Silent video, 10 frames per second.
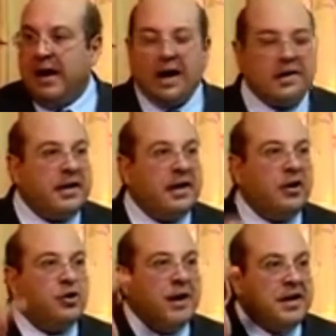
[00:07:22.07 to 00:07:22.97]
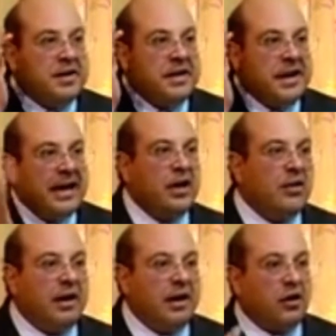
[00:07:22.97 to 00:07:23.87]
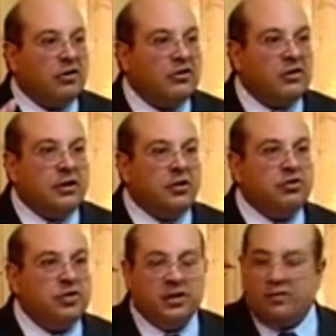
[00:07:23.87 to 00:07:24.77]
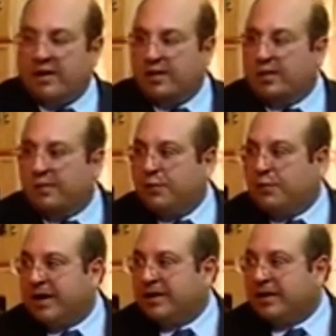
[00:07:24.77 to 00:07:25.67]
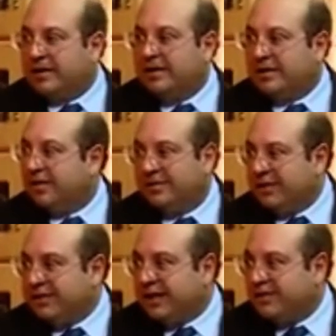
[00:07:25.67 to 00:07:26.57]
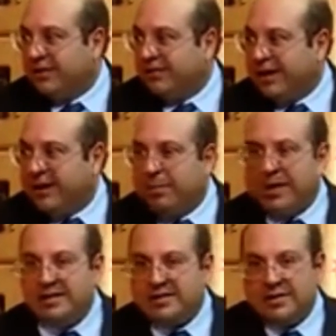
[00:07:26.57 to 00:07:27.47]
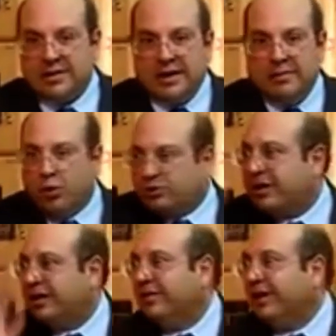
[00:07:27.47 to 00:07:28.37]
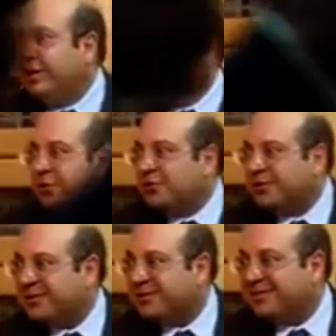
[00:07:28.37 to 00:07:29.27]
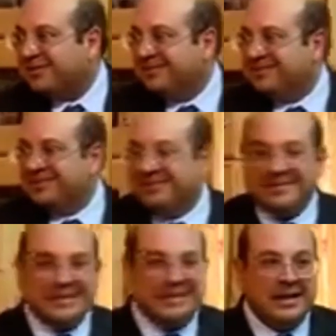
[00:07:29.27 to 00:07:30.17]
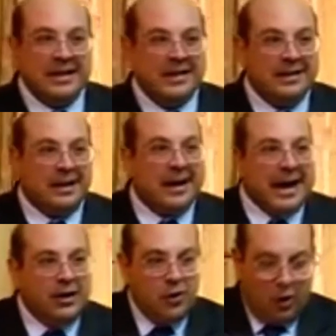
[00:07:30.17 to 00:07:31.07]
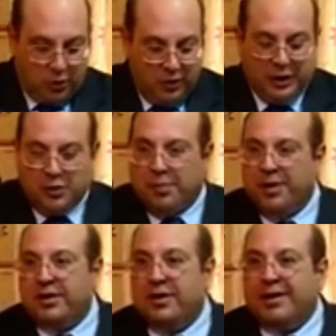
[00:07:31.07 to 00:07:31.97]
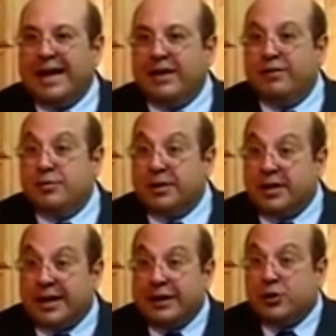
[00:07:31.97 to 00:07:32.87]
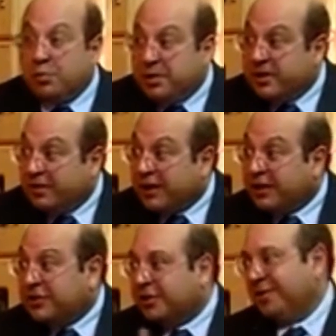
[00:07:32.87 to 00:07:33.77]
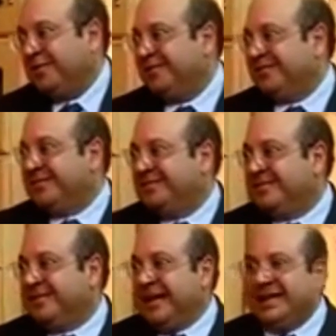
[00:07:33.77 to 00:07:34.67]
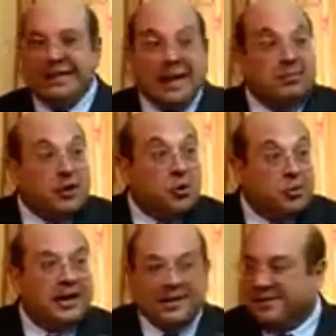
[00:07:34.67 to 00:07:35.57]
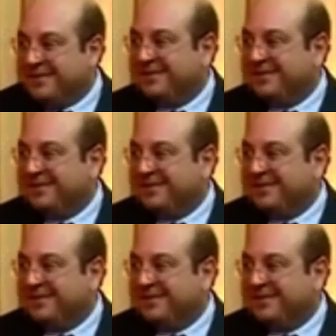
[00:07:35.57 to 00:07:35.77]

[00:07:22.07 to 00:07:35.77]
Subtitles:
Article 29 of our Constitution is one of the few articles which doesn't find place in most other world constitutions. The right not only to preserve language, but the right to preserve culture. And it's an absolute right.